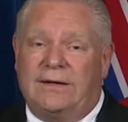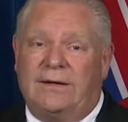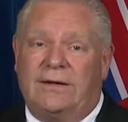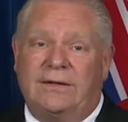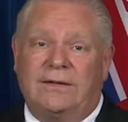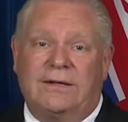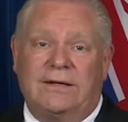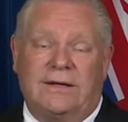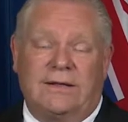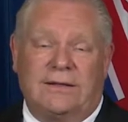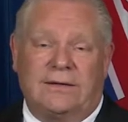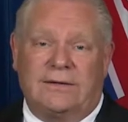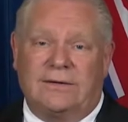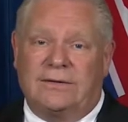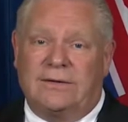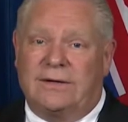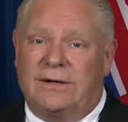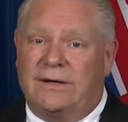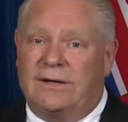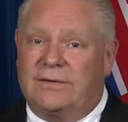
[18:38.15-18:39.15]
all the
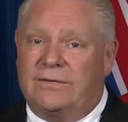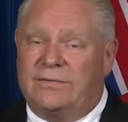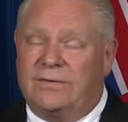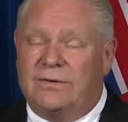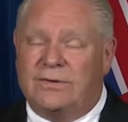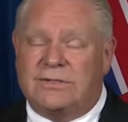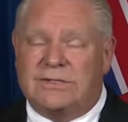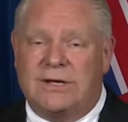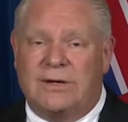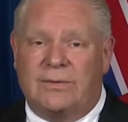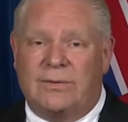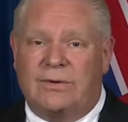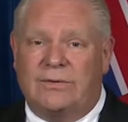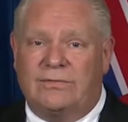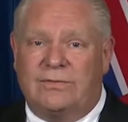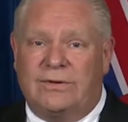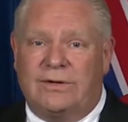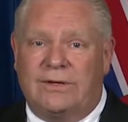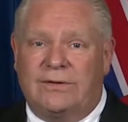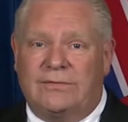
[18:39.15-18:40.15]
other uh, folks that were
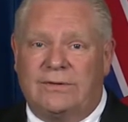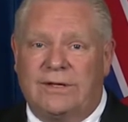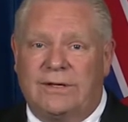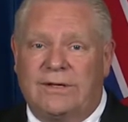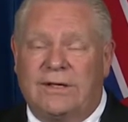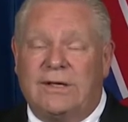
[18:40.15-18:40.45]
involved.